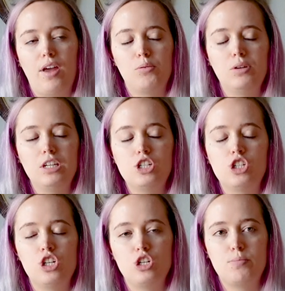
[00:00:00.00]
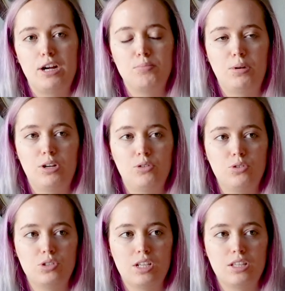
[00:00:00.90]
I really should do bound
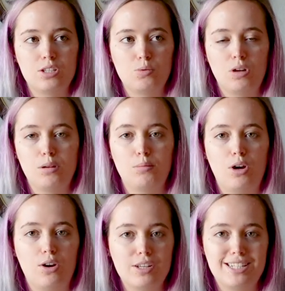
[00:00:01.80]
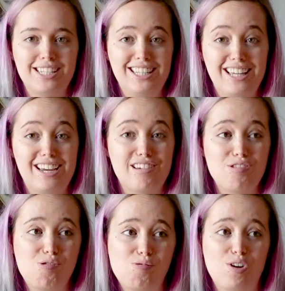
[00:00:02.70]
buttonholes on this one, but honestly, like I
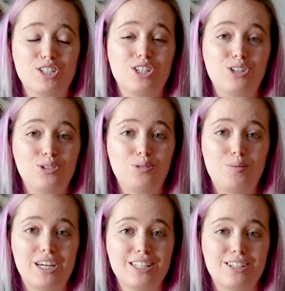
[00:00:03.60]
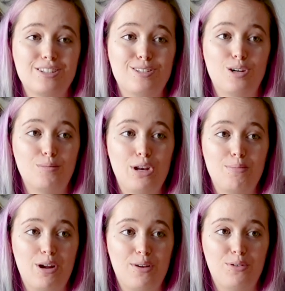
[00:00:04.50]
don't want to because there's so many
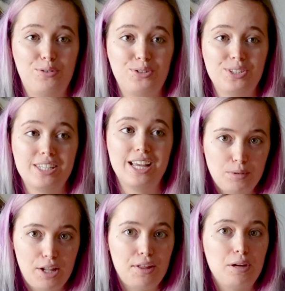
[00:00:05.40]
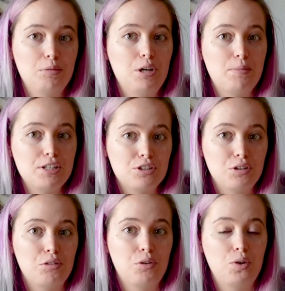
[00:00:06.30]
buttonholes. But I think I'm gonna
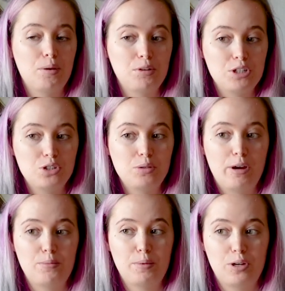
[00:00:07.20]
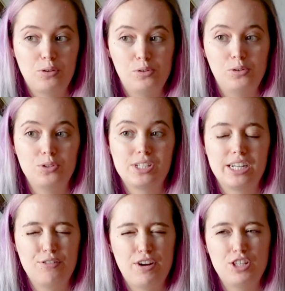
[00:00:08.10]
muster through and I'm gonna do the bound buttonholes.
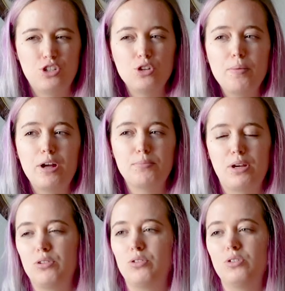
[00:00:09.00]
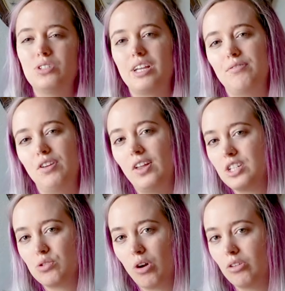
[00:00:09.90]
And if I do bound buttonholes, I feel
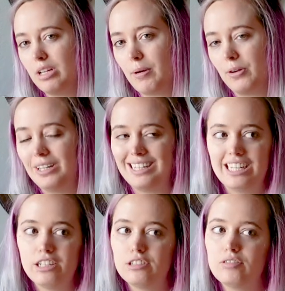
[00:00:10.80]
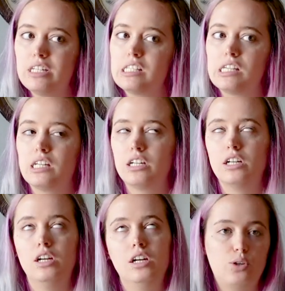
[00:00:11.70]
less strongly about needing interfacing.